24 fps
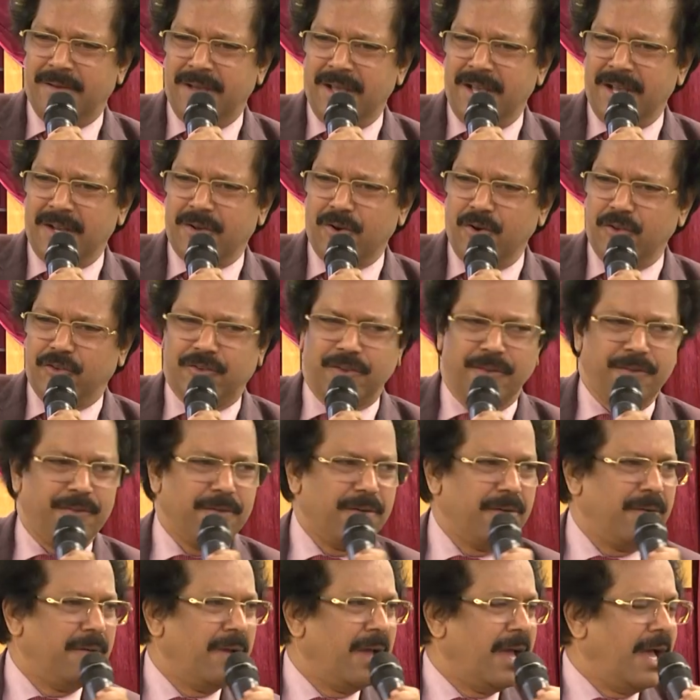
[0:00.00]
cruise,
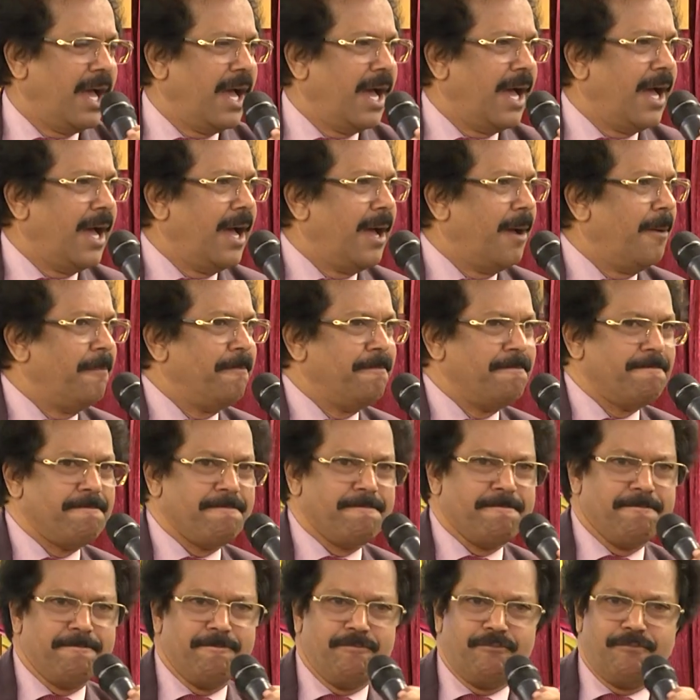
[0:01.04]
uh, um,
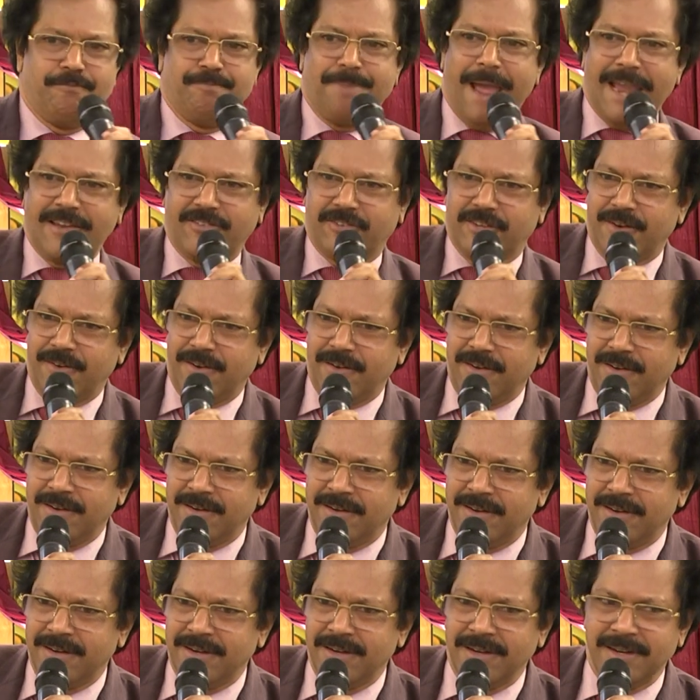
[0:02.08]
passion,
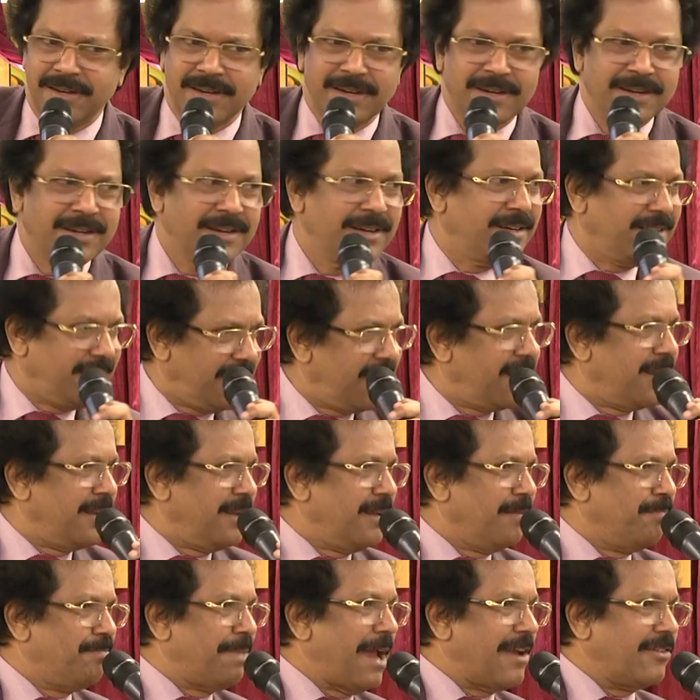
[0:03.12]

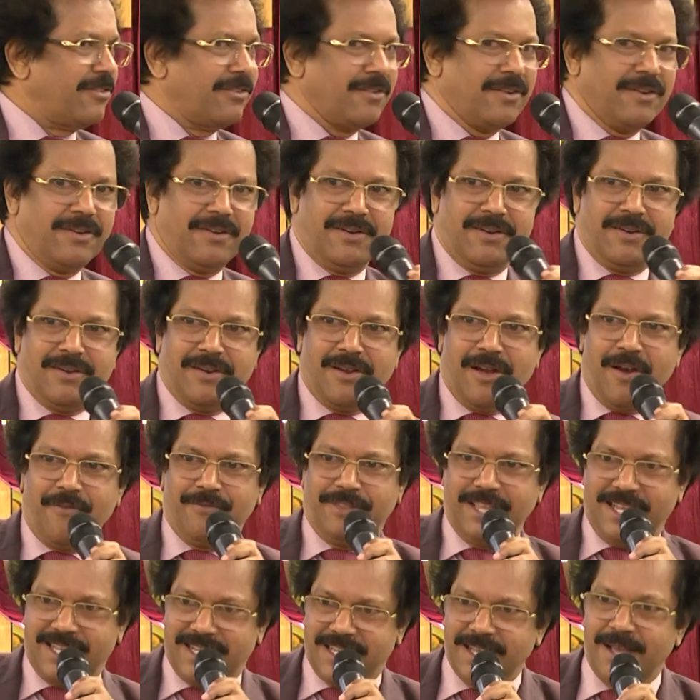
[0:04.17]
passion of
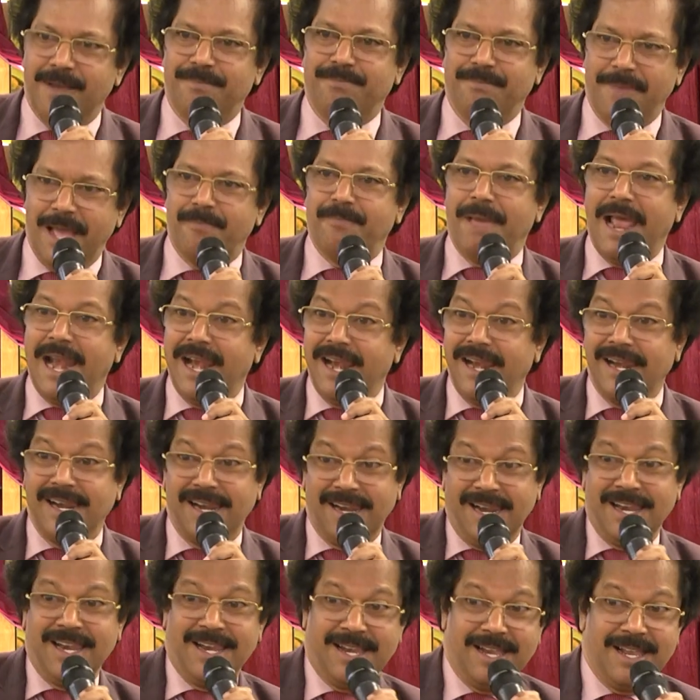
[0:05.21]
the uh, Mel,
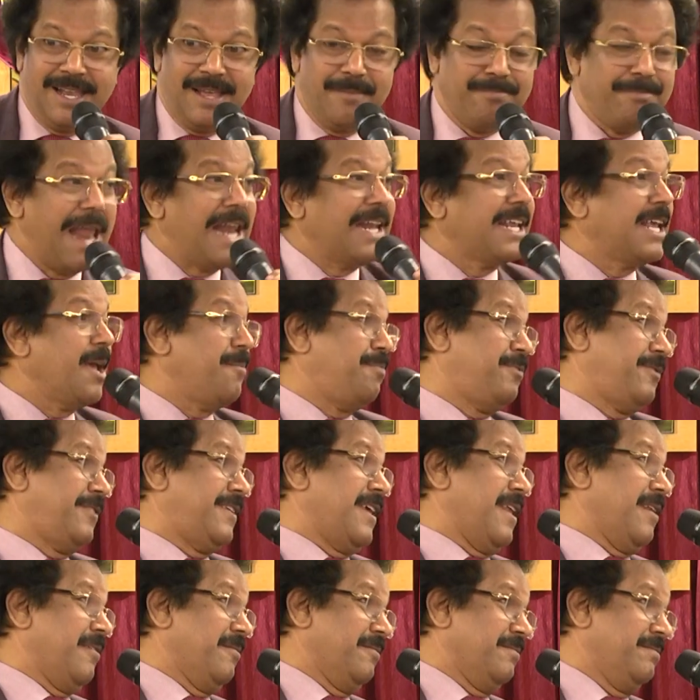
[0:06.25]
Mel Gibson.
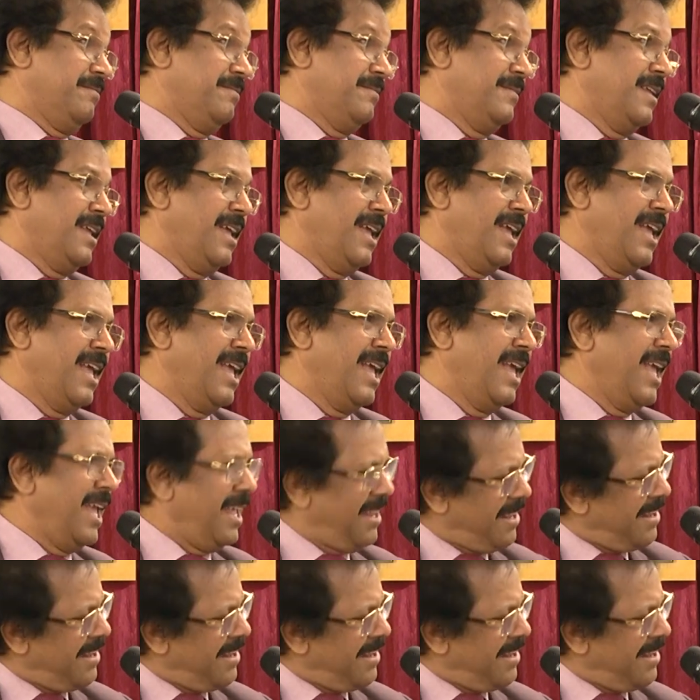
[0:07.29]
Uh,